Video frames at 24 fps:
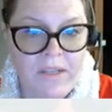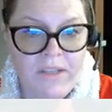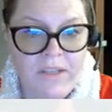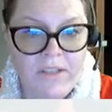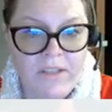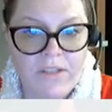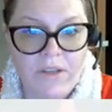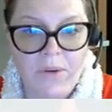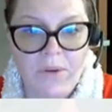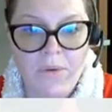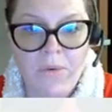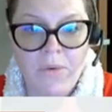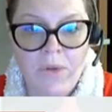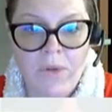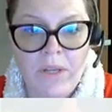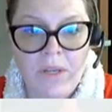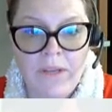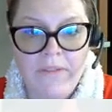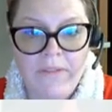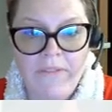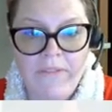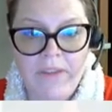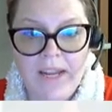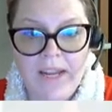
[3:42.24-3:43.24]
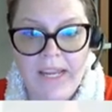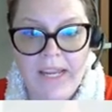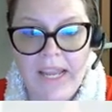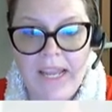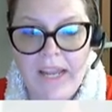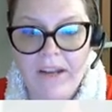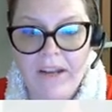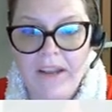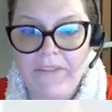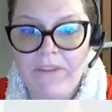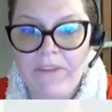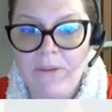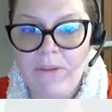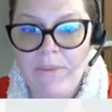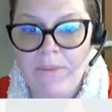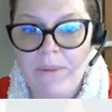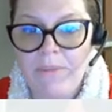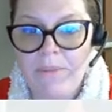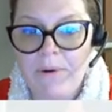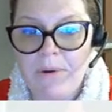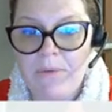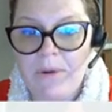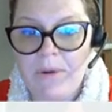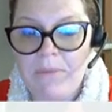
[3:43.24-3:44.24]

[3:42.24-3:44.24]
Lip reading: So again, if you remember,